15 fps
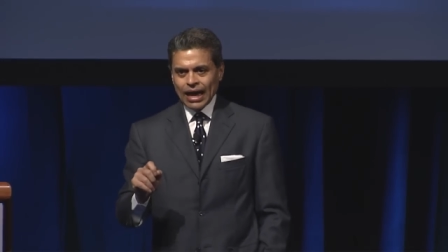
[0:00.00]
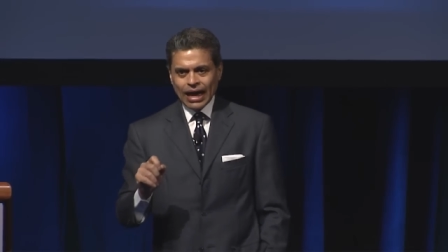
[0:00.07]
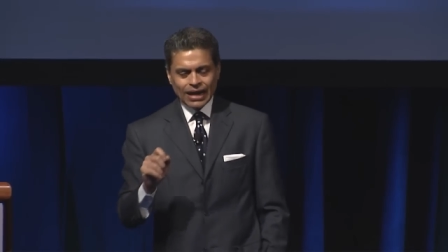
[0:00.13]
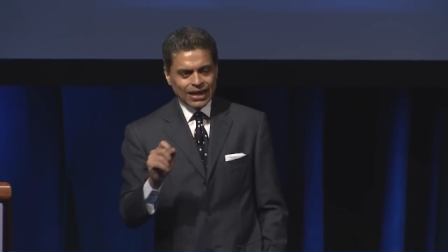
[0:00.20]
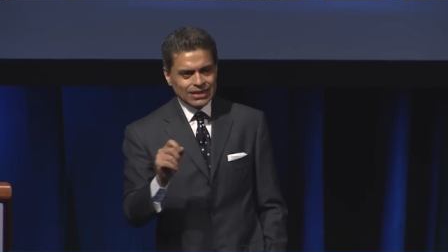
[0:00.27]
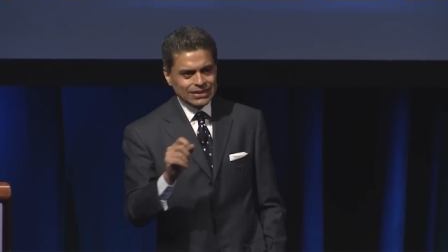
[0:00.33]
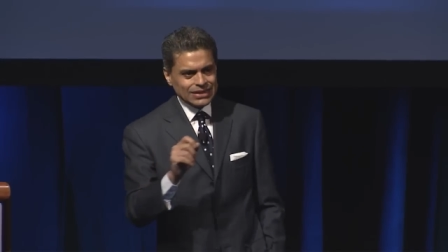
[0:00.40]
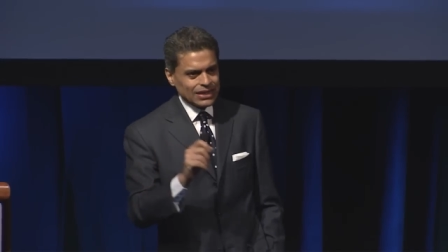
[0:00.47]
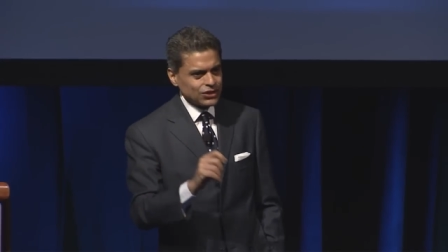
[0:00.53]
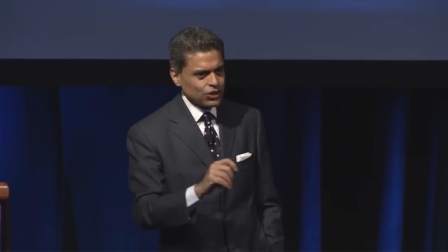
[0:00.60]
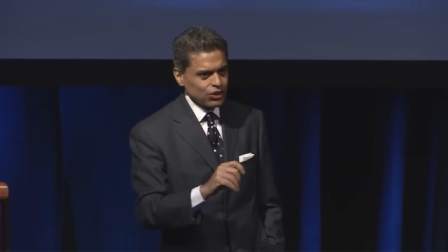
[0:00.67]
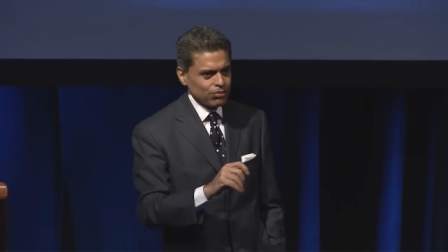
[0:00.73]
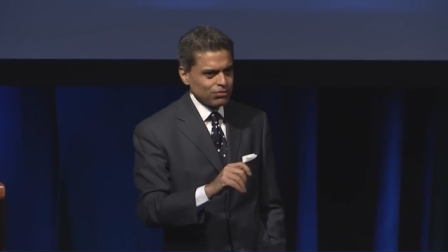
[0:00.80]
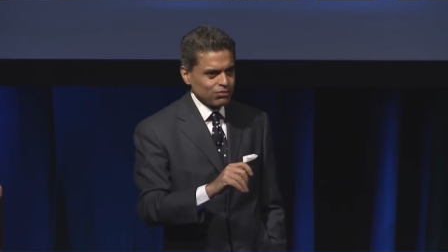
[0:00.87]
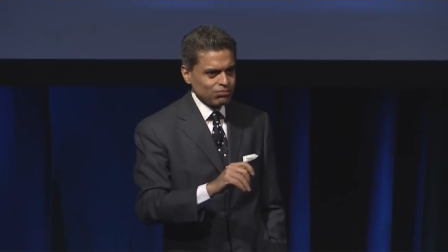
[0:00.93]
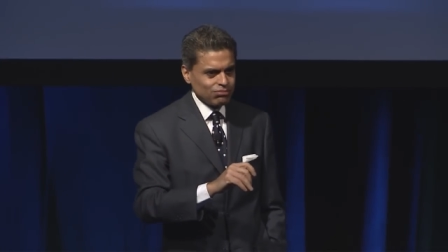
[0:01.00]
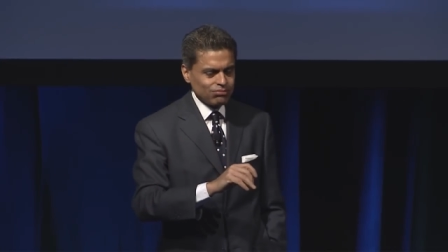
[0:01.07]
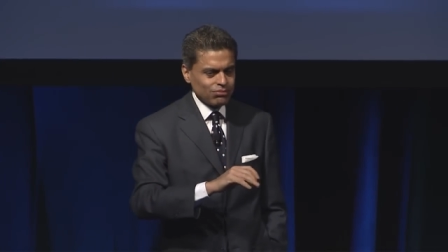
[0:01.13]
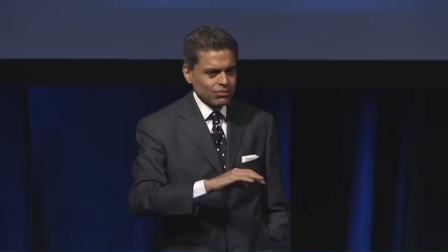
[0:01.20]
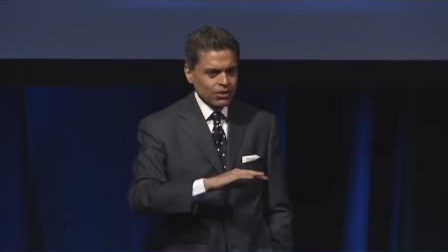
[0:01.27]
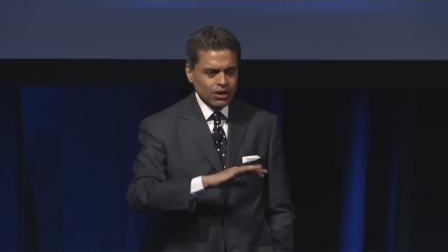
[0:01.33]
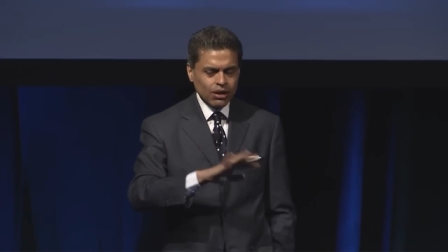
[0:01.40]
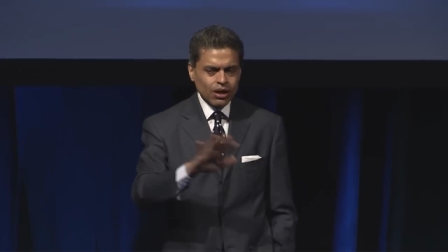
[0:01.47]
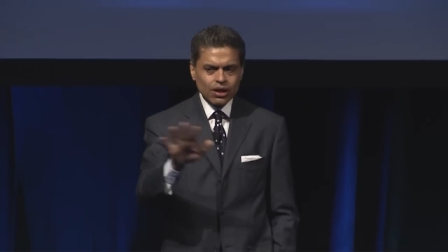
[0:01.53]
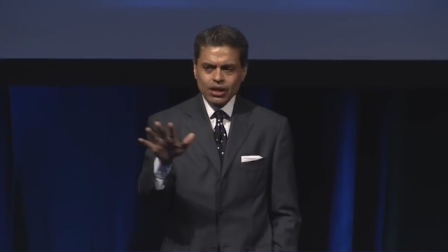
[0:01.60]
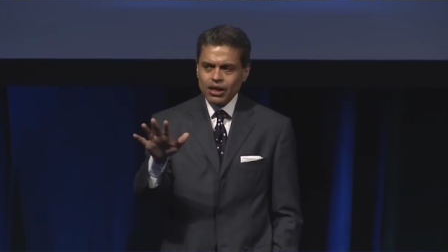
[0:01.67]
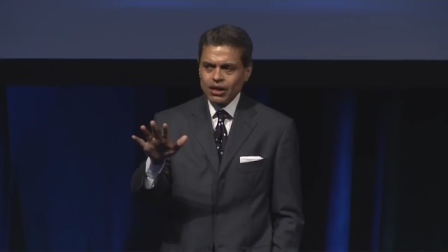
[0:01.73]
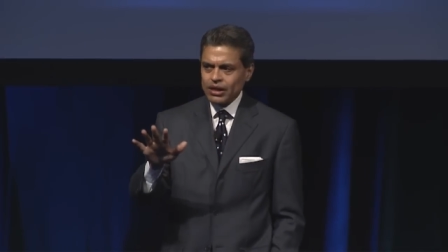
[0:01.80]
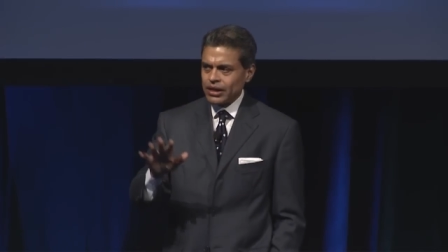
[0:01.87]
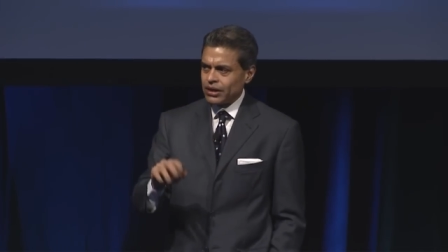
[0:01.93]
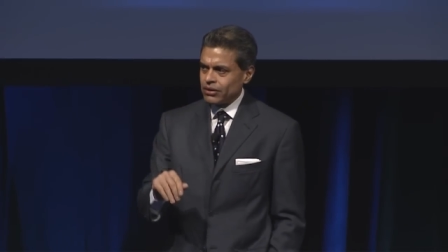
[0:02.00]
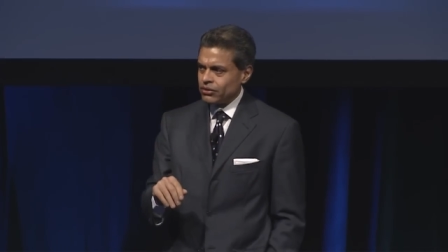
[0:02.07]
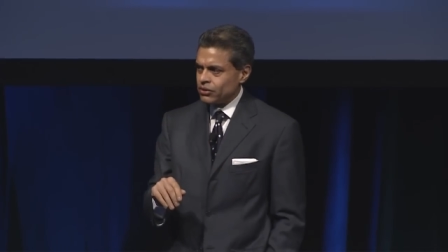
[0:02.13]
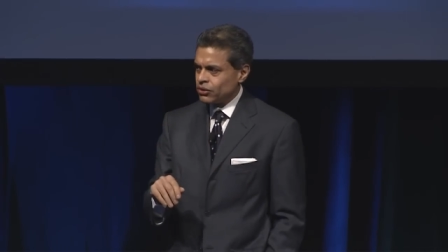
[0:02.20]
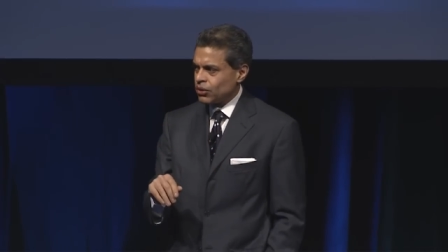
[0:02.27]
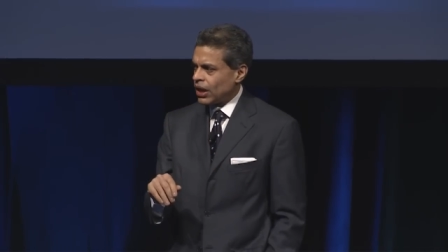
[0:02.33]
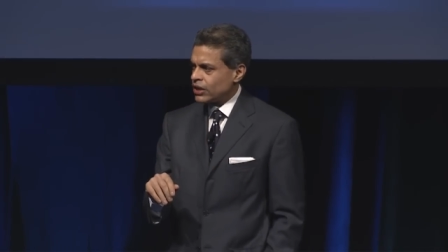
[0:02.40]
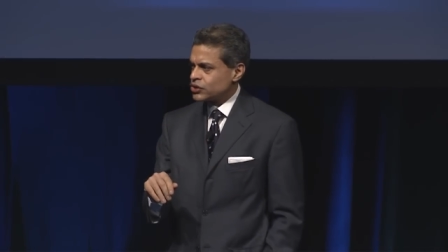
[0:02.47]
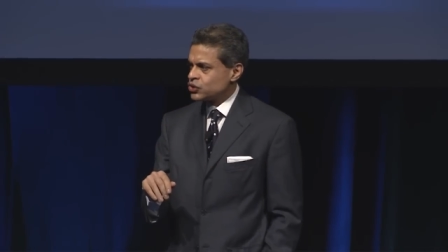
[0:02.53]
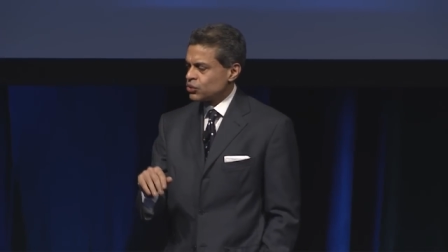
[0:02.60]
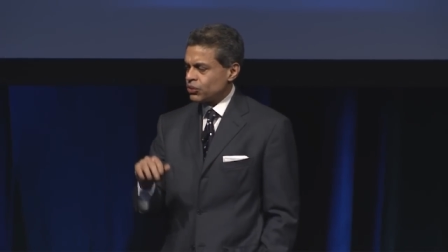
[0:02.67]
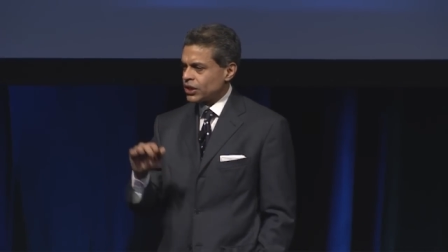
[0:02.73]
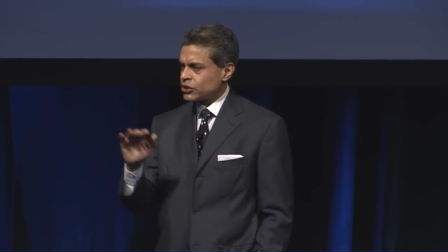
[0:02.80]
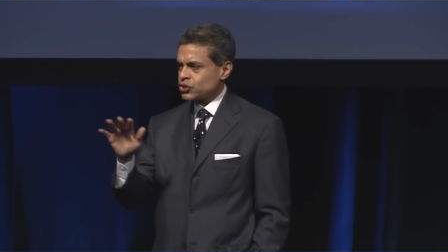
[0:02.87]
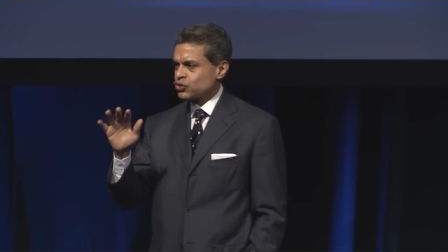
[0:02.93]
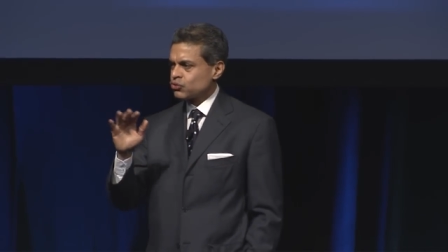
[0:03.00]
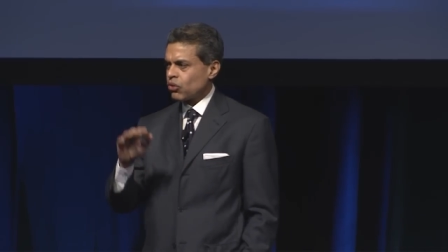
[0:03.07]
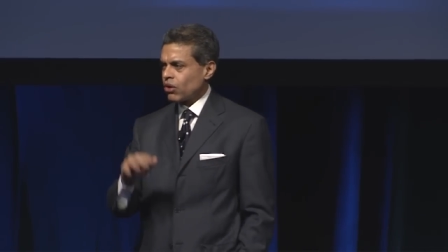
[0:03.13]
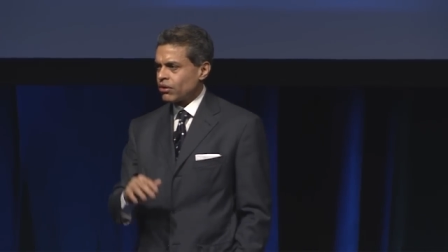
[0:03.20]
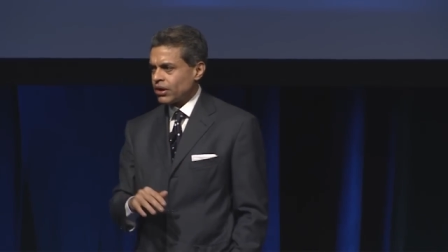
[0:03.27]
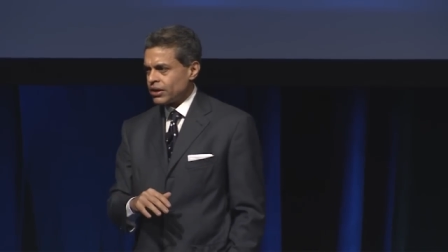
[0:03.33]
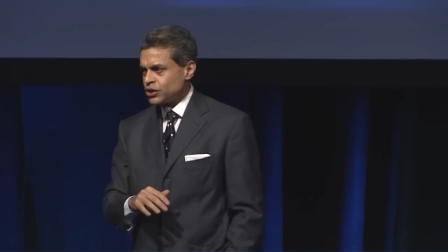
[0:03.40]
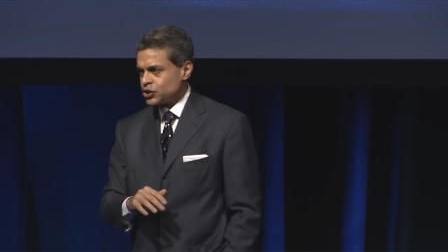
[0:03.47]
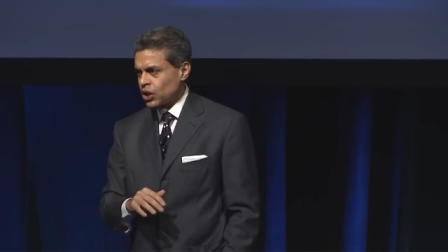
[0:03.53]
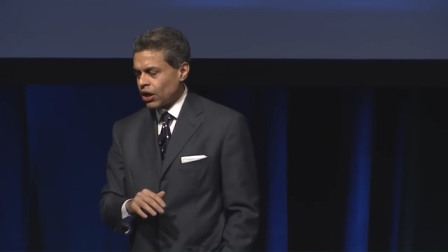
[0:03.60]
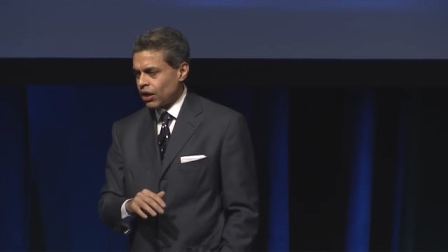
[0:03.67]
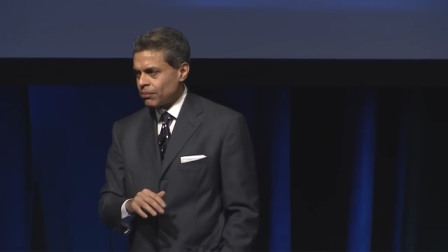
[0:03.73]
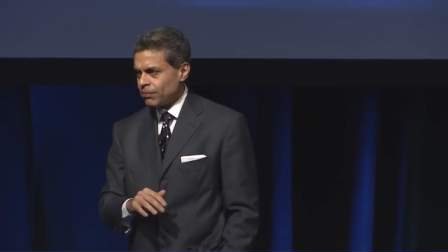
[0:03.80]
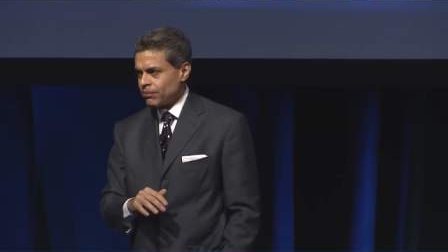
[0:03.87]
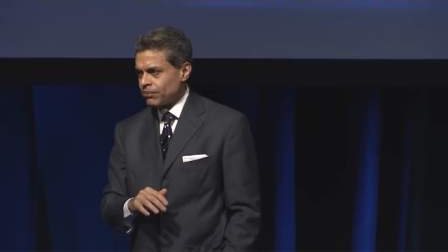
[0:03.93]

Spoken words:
And I said to him, clearly, you guys do an extraordinary job